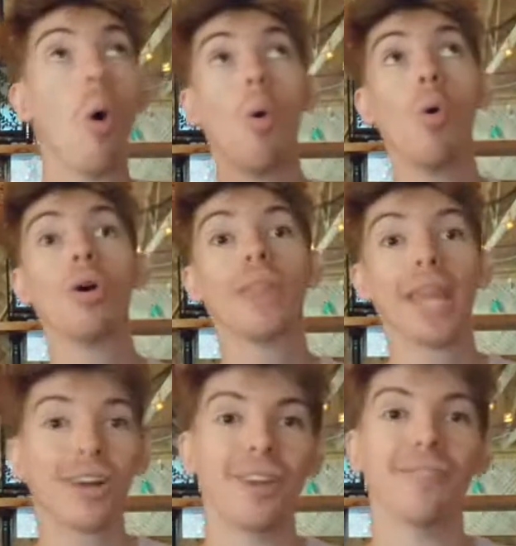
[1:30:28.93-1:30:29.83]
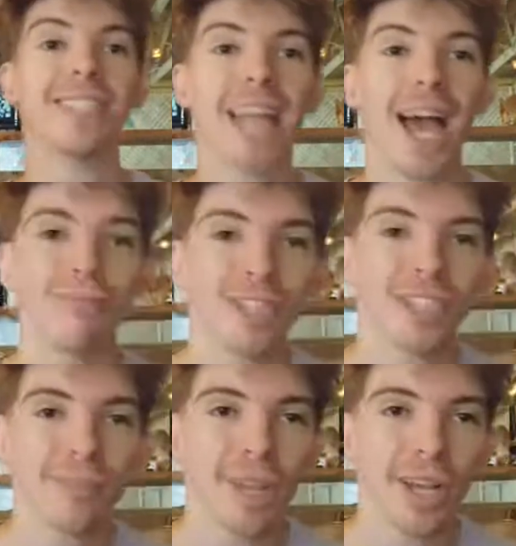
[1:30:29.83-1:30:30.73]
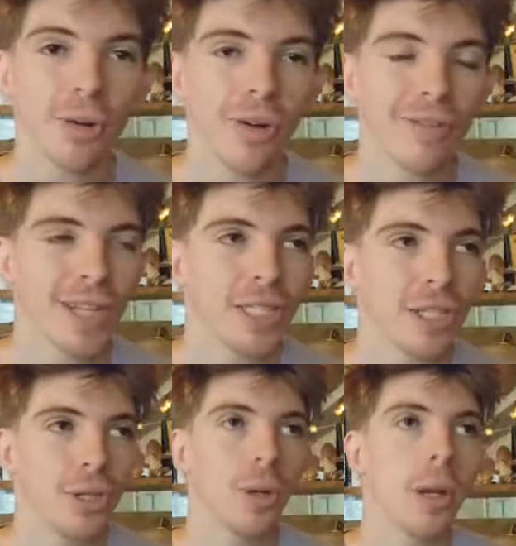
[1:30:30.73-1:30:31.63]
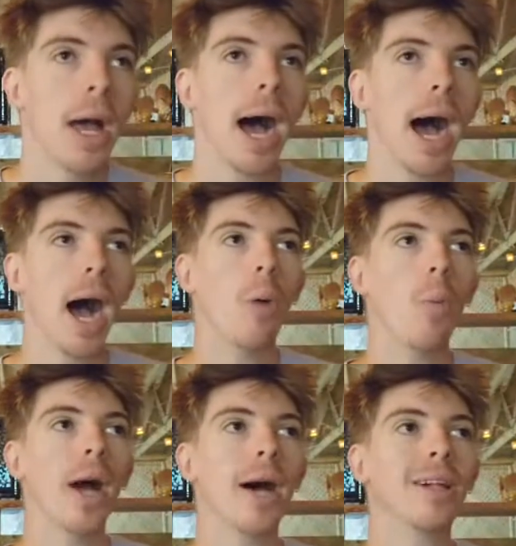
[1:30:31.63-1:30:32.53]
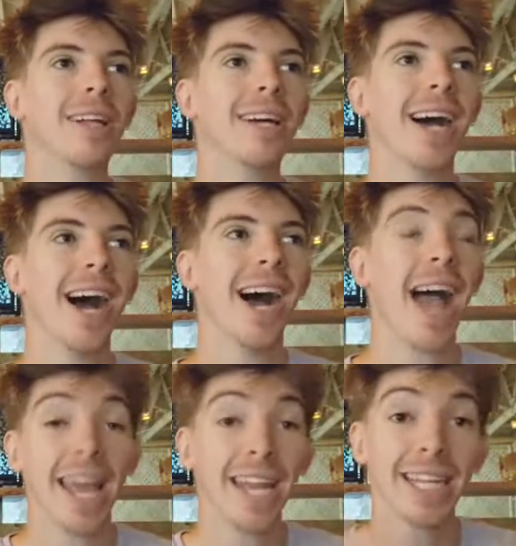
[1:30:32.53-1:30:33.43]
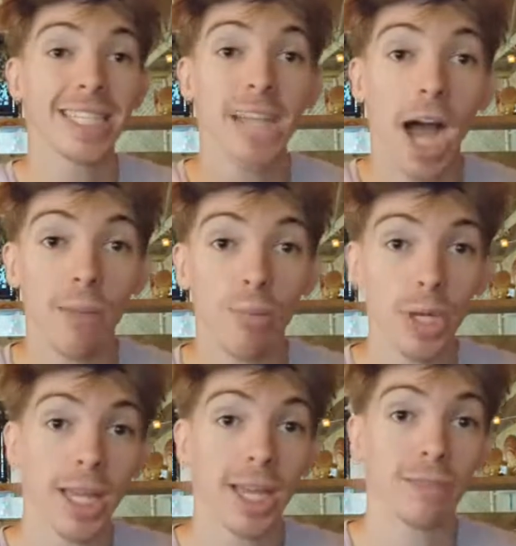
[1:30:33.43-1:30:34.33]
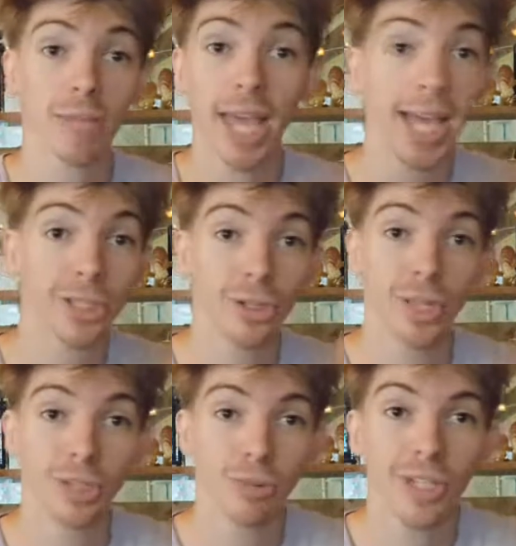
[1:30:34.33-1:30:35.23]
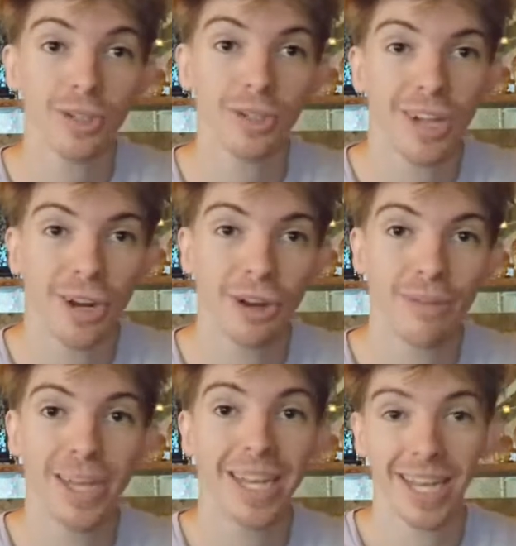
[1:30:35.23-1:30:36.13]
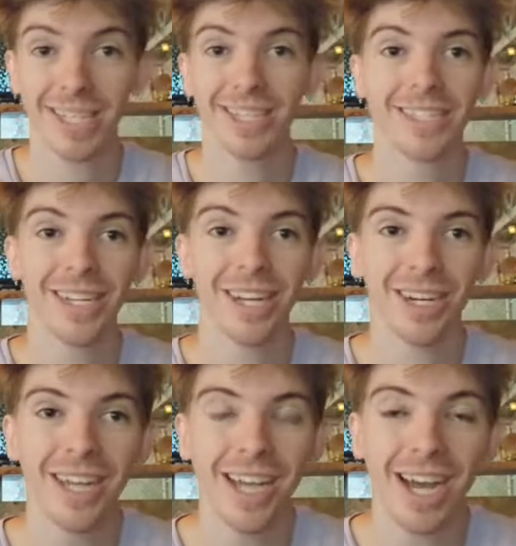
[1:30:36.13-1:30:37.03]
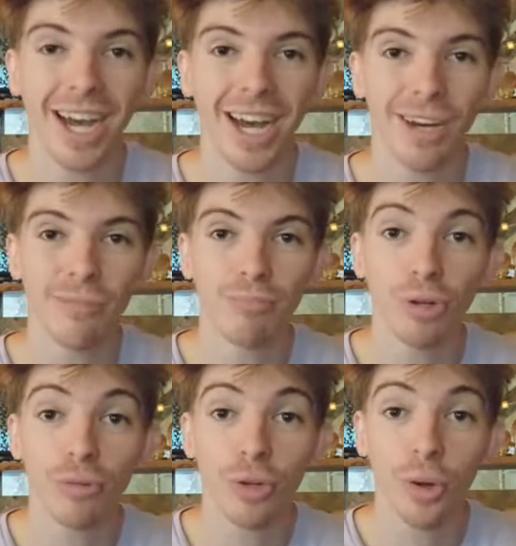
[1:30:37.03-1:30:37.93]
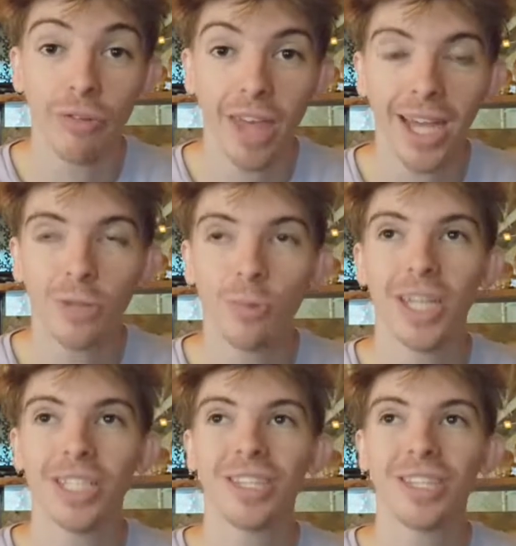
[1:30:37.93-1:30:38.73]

or they could have established something equivalent to, uh, well, uh, at any time we can cancel this rental agreement and you know uh, move to evict, which